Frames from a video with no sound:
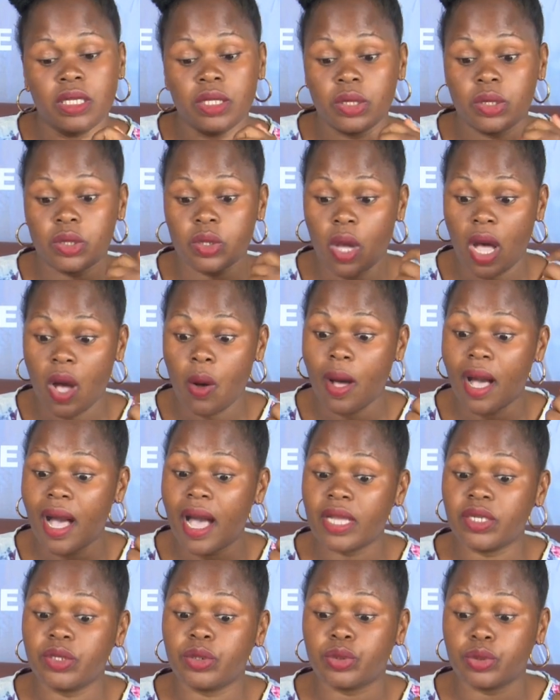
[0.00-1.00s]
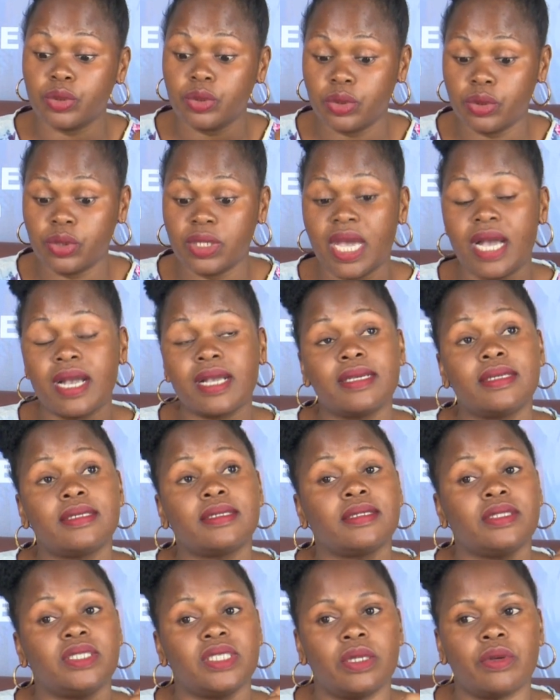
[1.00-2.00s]
So our urge to you, young
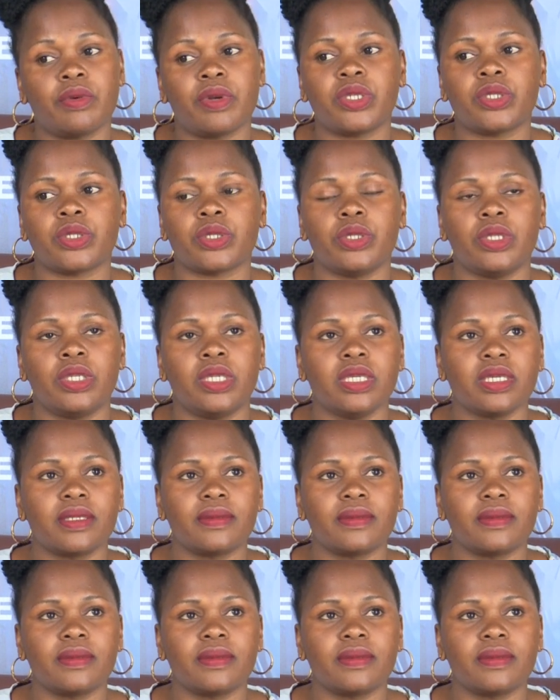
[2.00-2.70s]
generation,